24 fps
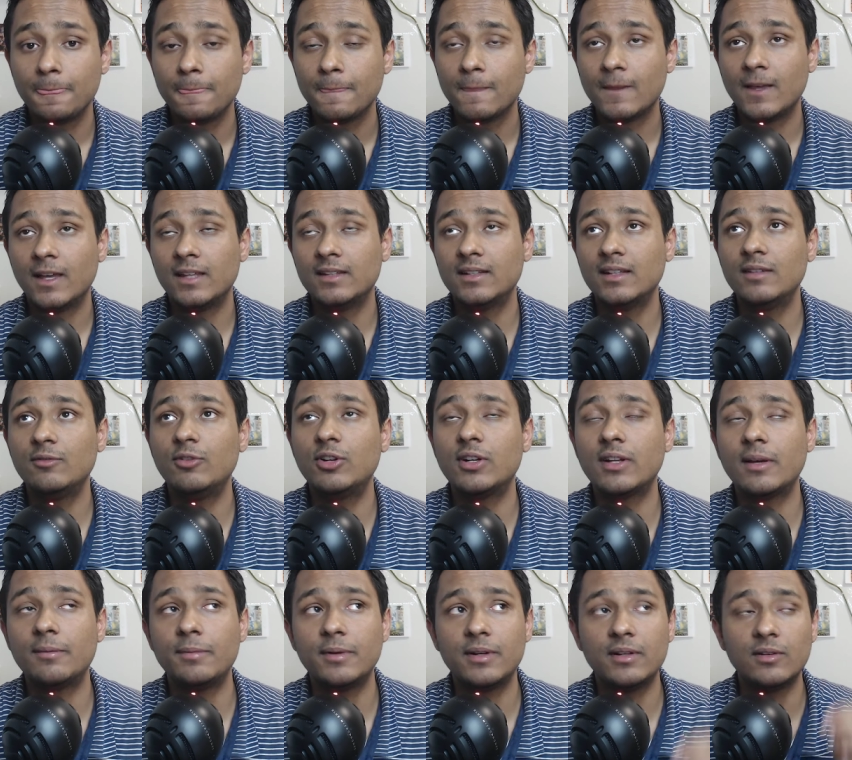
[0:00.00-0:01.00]
And then what
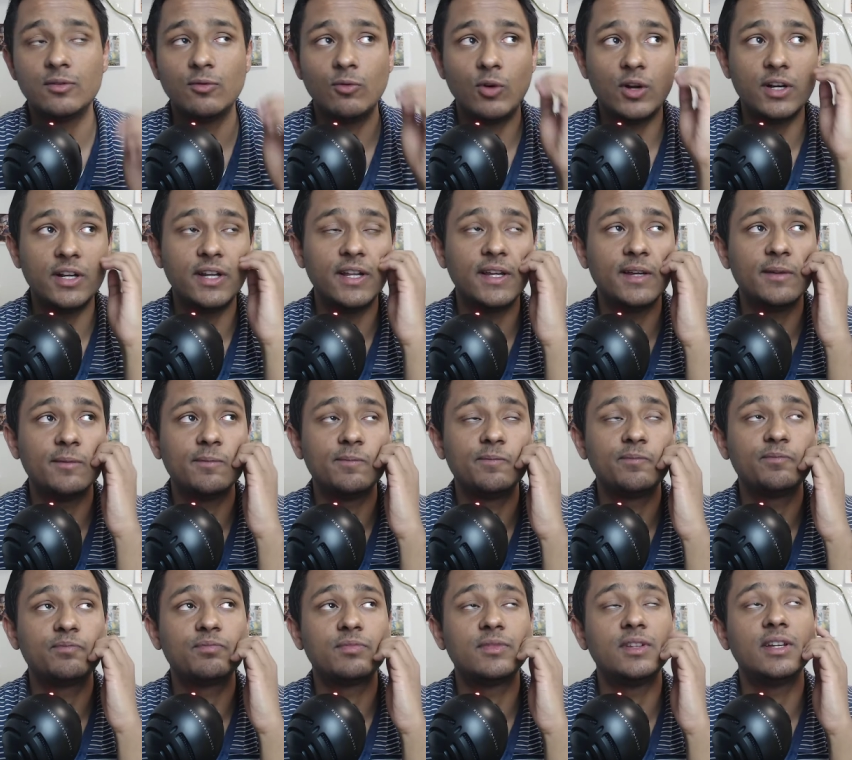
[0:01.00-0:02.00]
happened? One day,
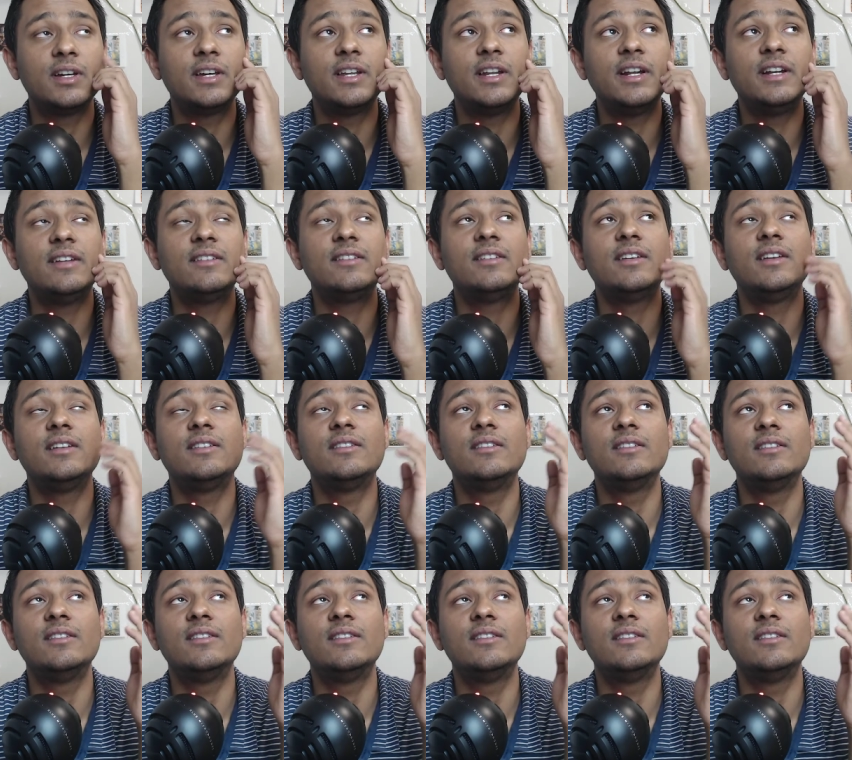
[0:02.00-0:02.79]
the great sage